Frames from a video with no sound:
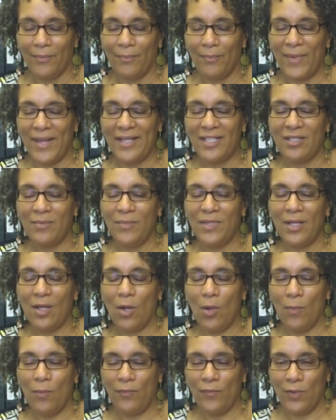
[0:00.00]
makes me
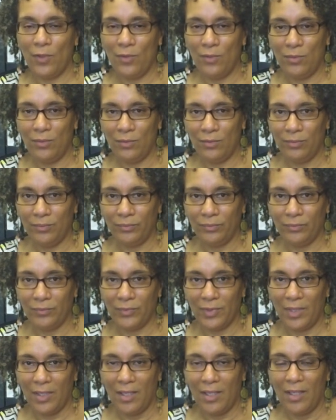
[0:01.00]
hopeful.
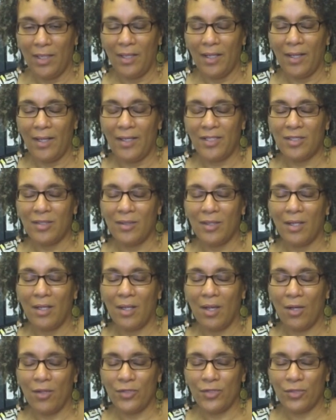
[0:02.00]
It's
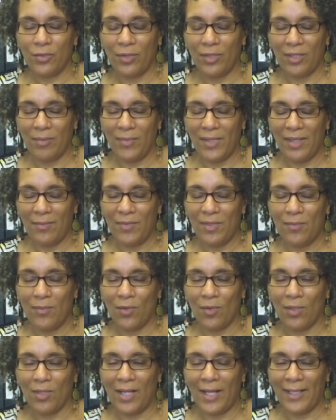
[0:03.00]
also going to make me
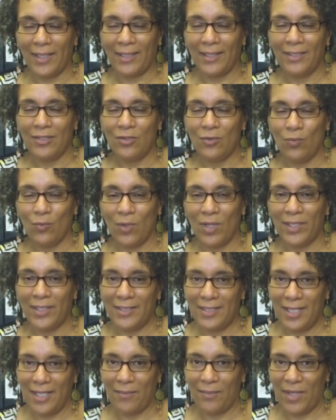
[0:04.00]
more likely to want
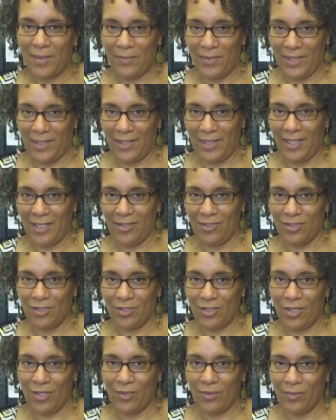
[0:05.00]
to take my
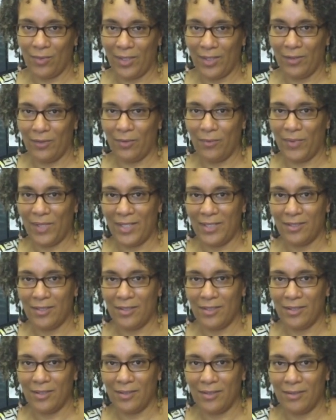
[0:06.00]
medications on a regular
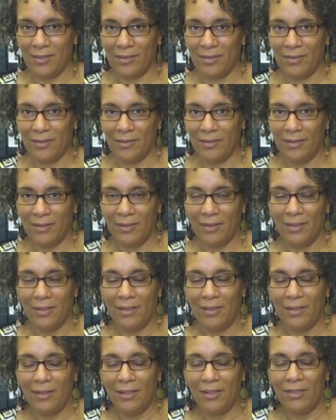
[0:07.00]
basis.
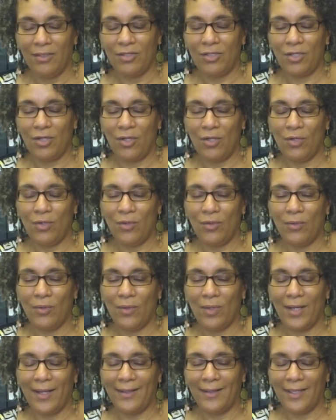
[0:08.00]

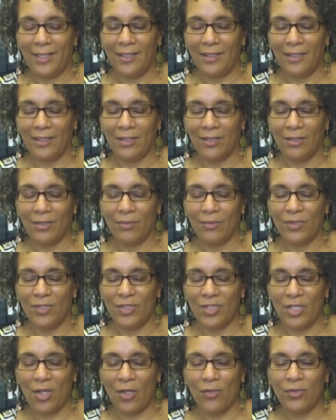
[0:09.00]
So I think the
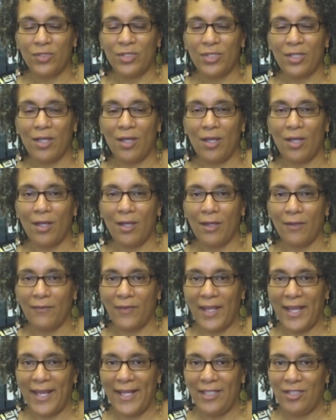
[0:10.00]
results of
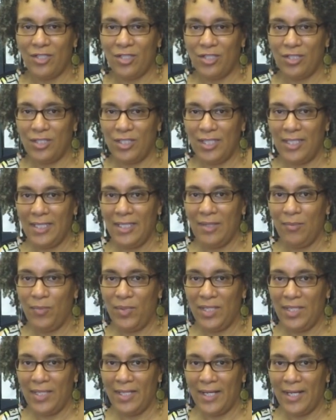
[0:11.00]

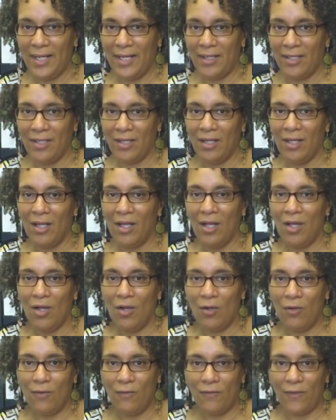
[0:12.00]

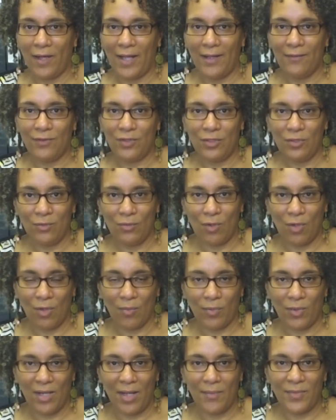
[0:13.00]
HTPN052 are
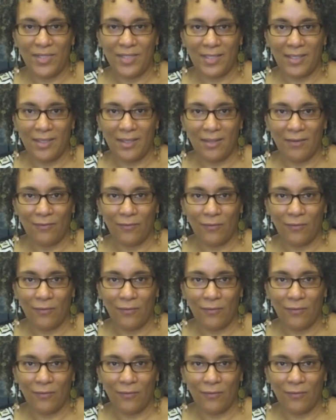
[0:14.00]
promising